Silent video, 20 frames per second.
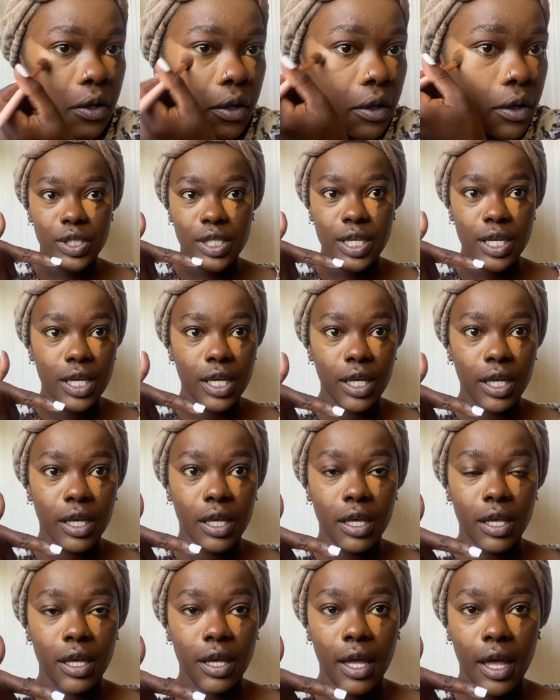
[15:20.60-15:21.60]
See,
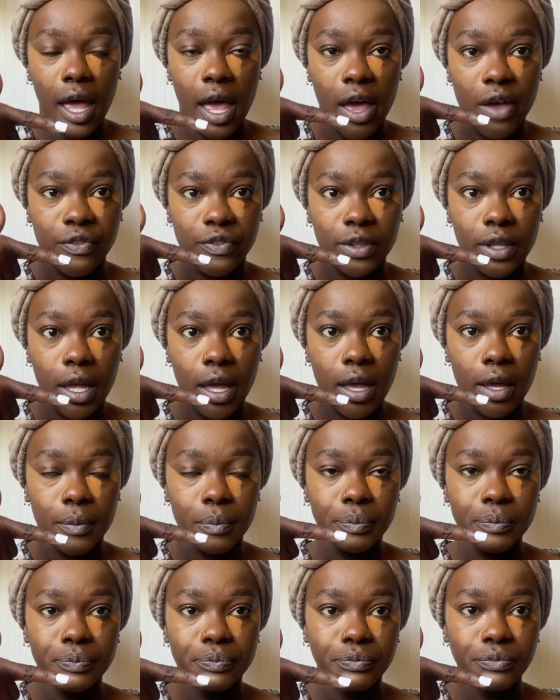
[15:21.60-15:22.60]
after
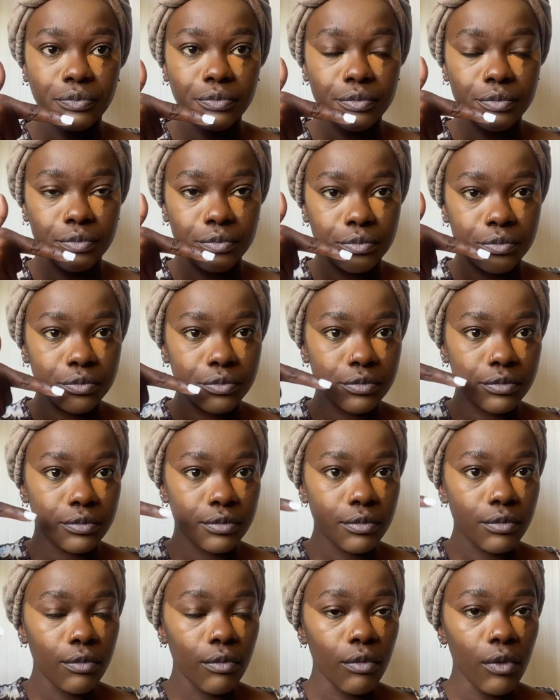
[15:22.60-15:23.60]

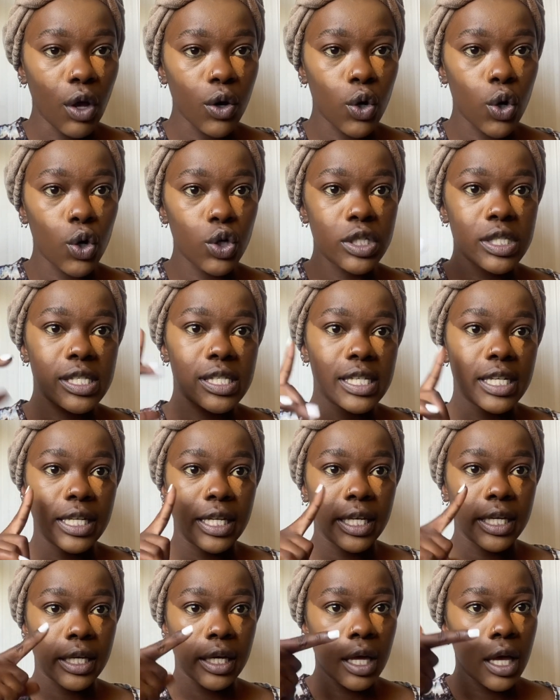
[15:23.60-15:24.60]

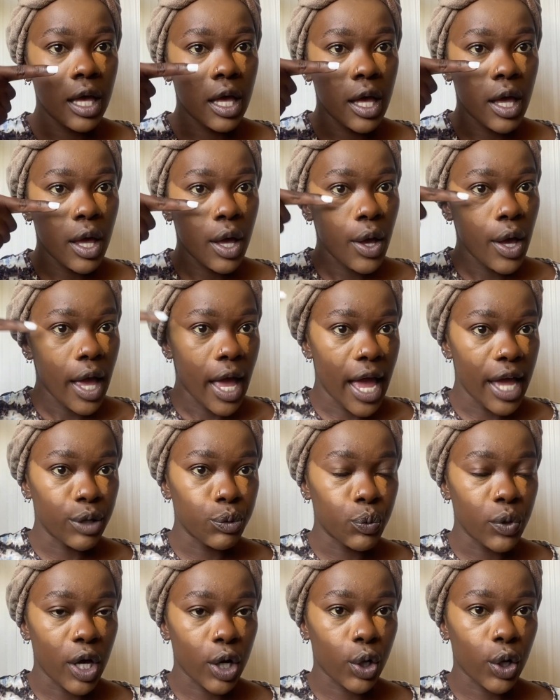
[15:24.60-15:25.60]
concealing and
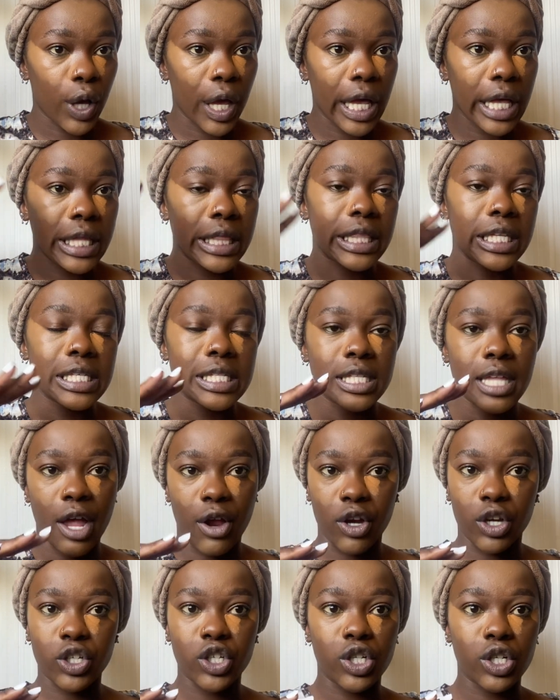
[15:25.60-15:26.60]
we are going in this
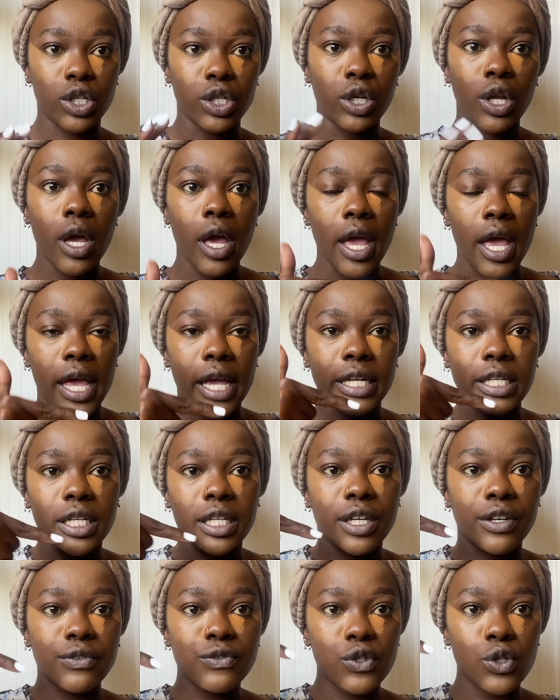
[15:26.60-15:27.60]
direction, it
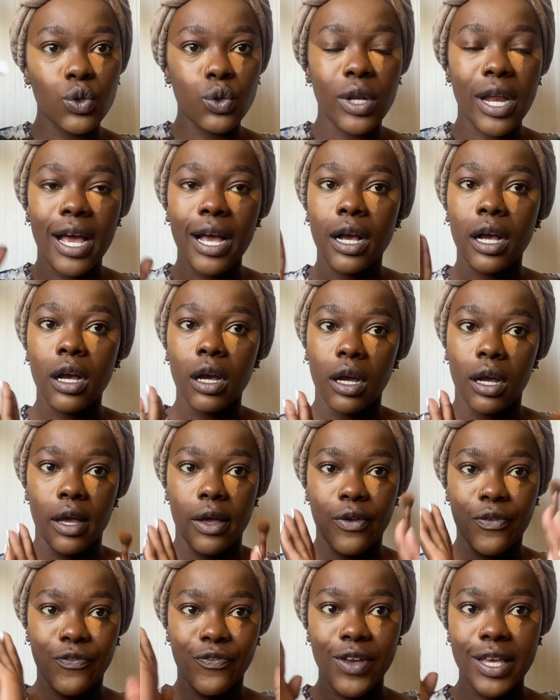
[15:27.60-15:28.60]
gives you like
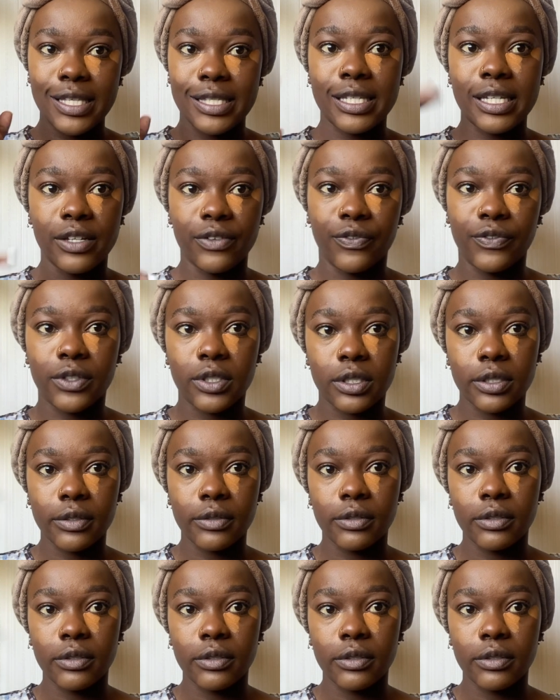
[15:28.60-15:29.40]
a facelift.